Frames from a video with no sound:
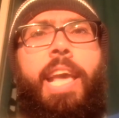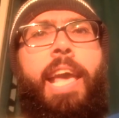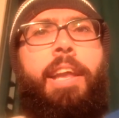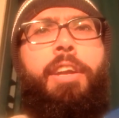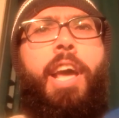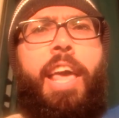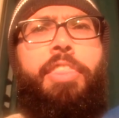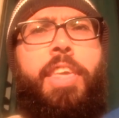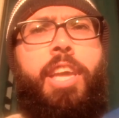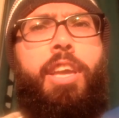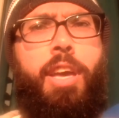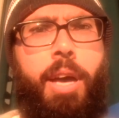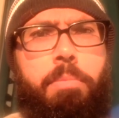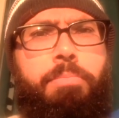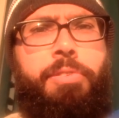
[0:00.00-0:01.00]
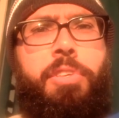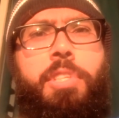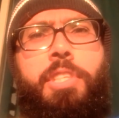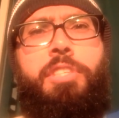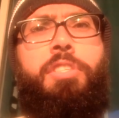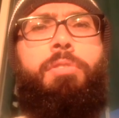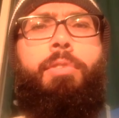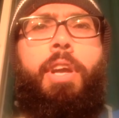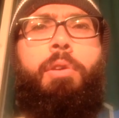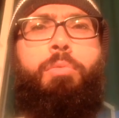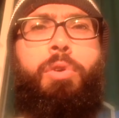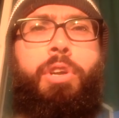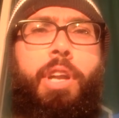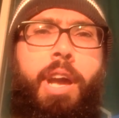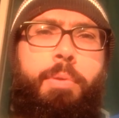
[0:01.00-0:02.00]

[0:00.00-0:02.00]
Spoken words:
and I think comfort is the right word.